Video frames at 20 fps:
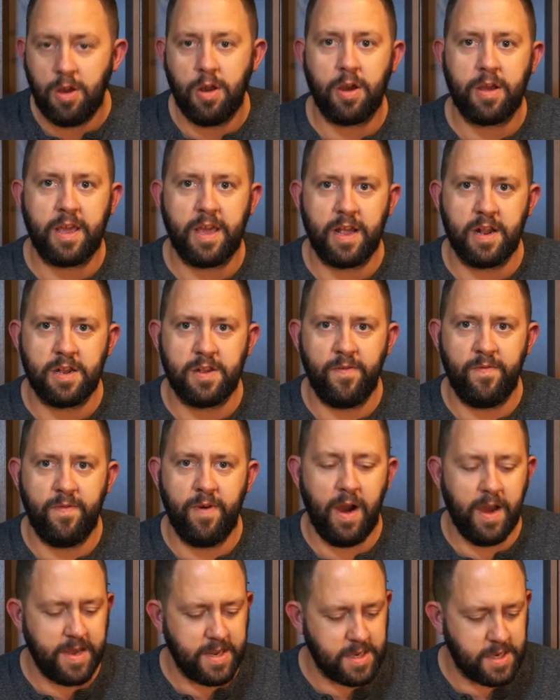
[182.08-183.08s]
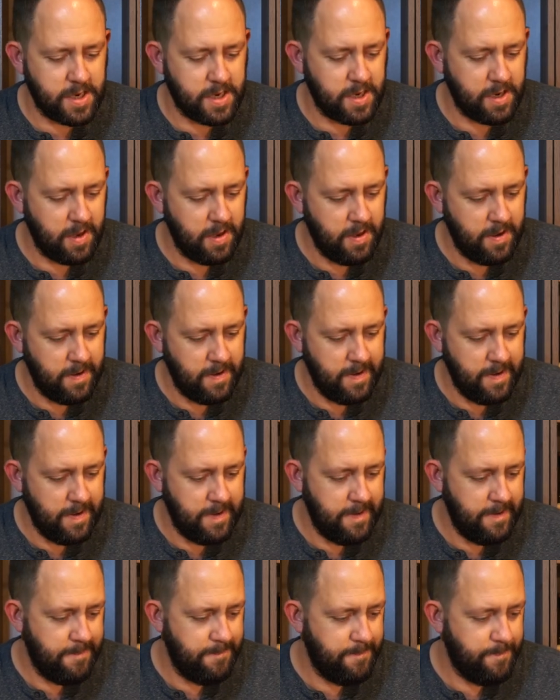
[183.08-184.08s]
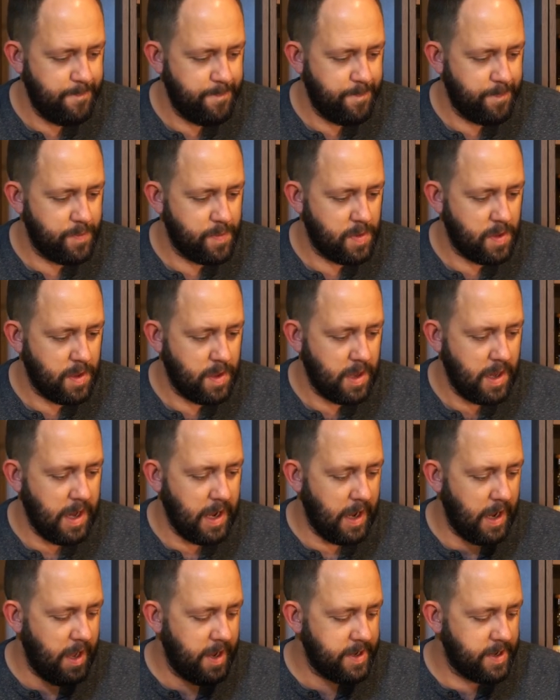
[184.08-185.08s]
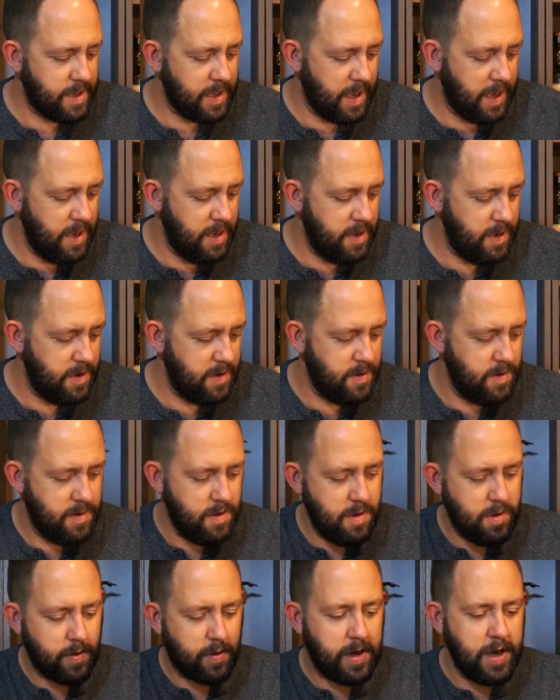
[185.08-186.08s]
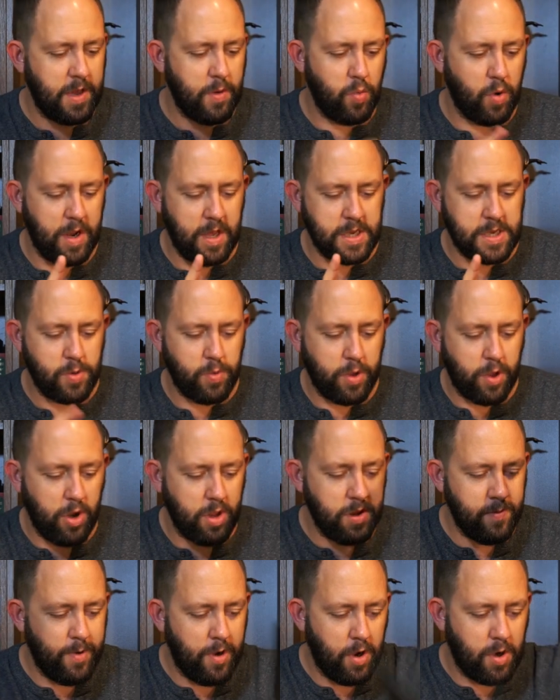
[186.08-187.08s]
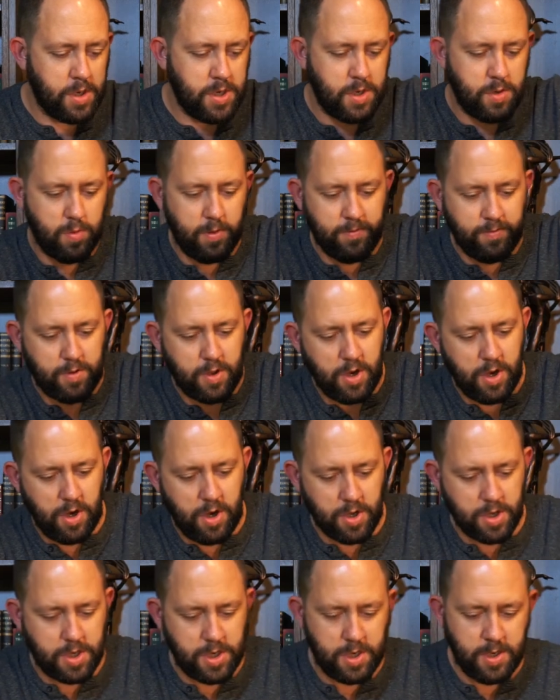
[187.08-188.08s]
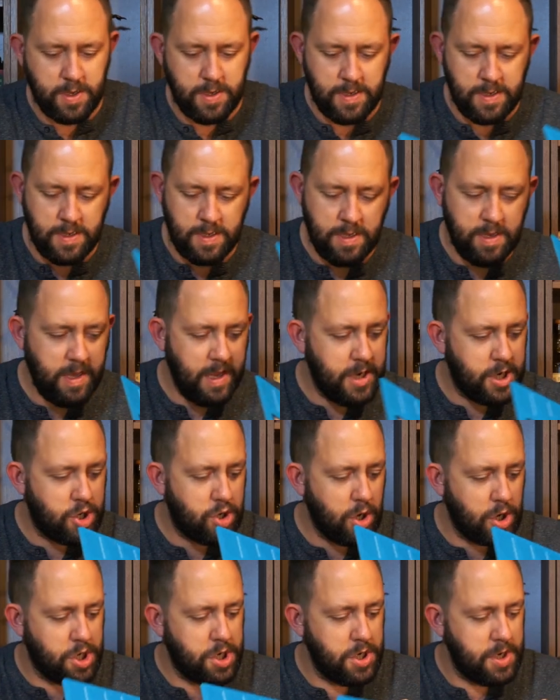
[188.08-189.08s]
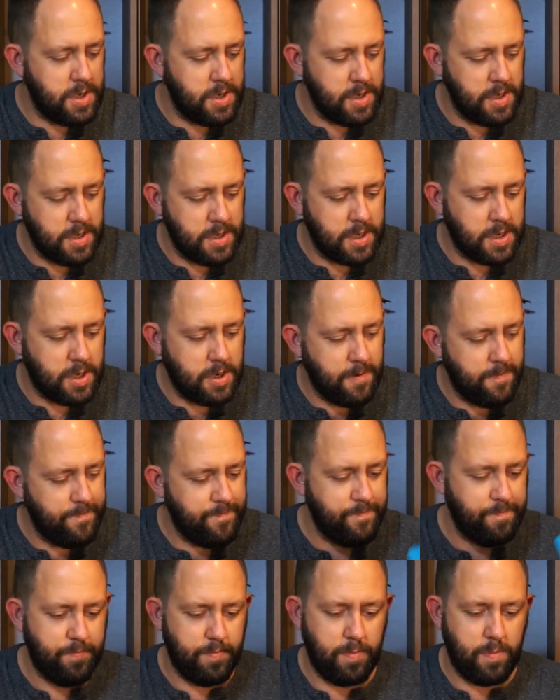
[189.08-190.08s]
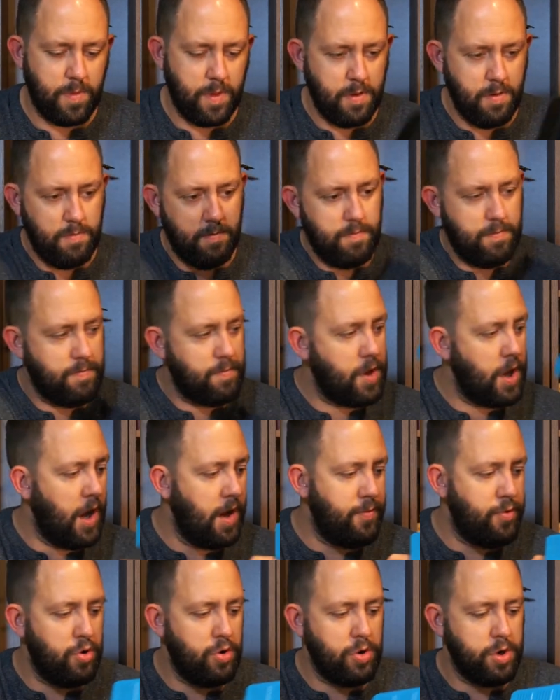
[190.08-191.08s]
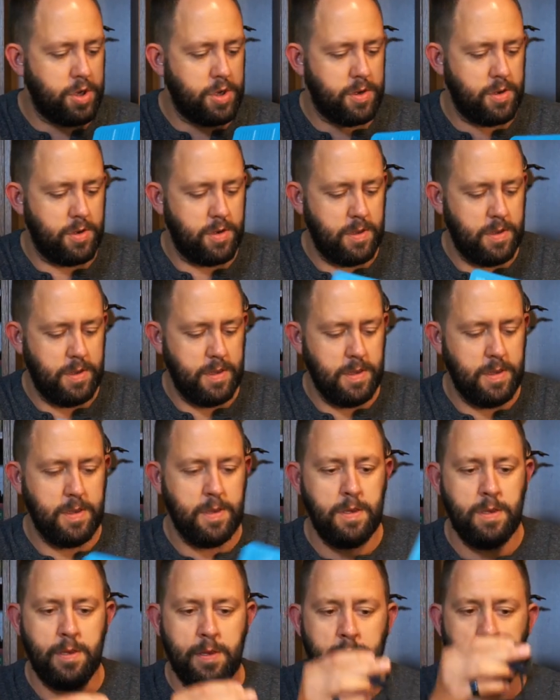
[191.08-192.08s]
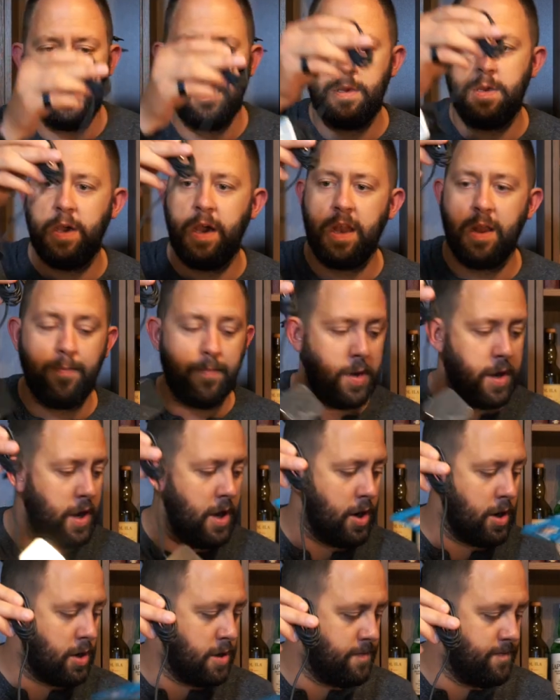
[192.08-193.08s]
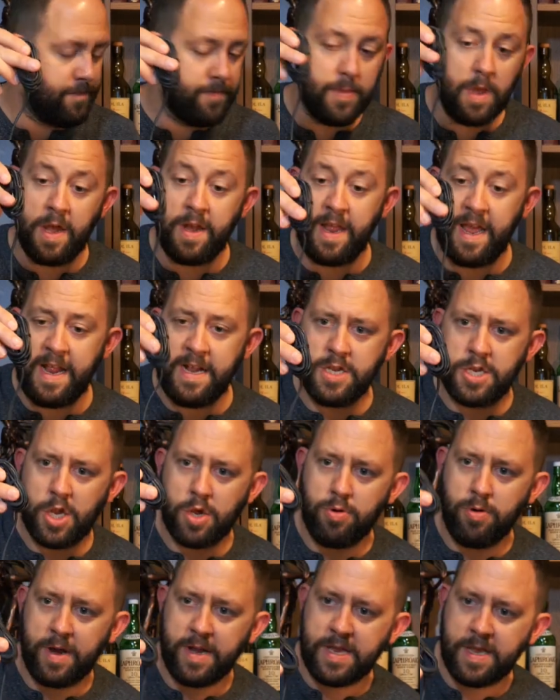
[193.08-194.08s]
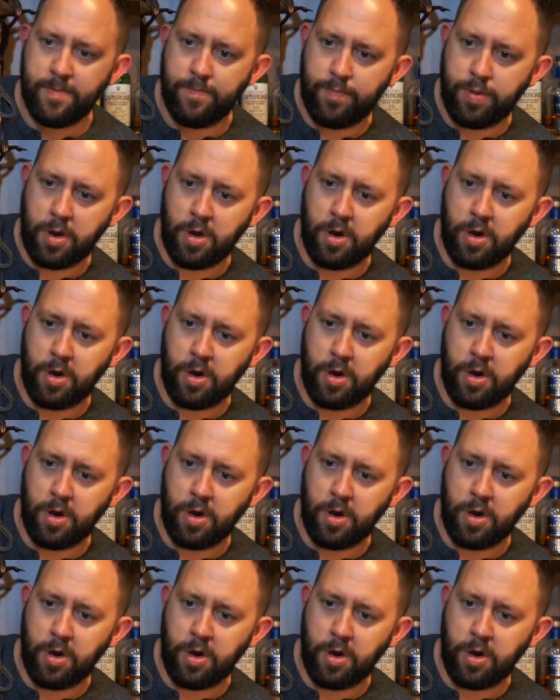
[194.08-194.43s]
looking device. I like that. Okay, what else have we got in the box? We've got instructions, cardboard, and a plug. An integrated